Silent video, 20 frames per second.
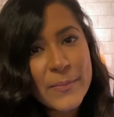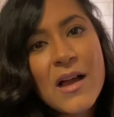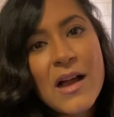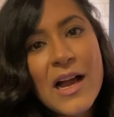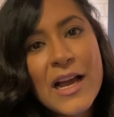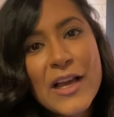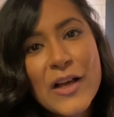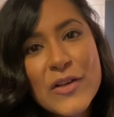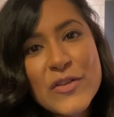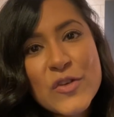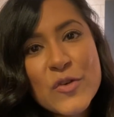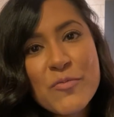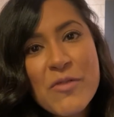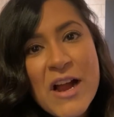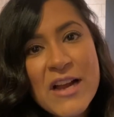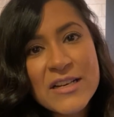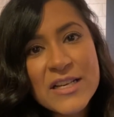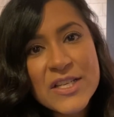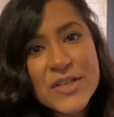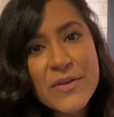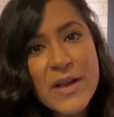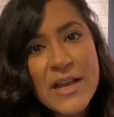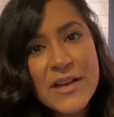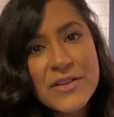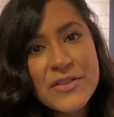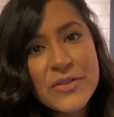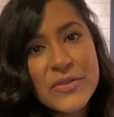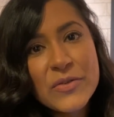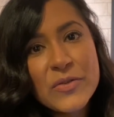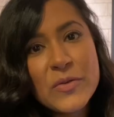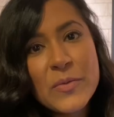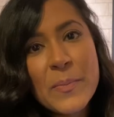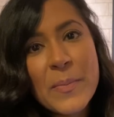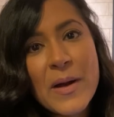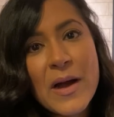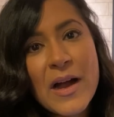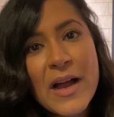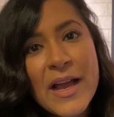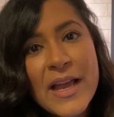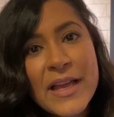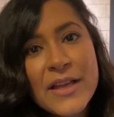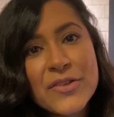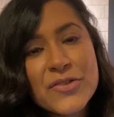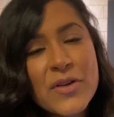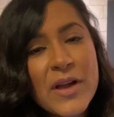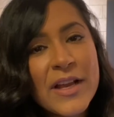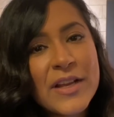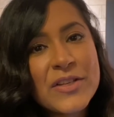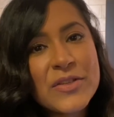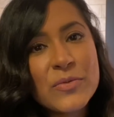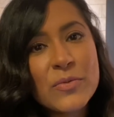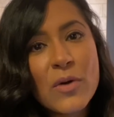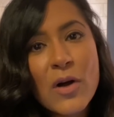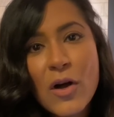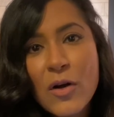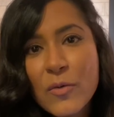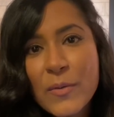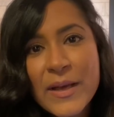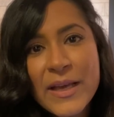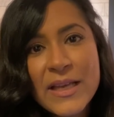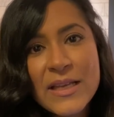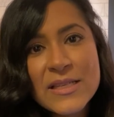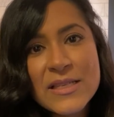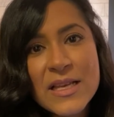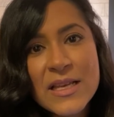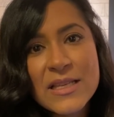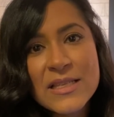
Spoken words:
I also practice gratitude by trying to always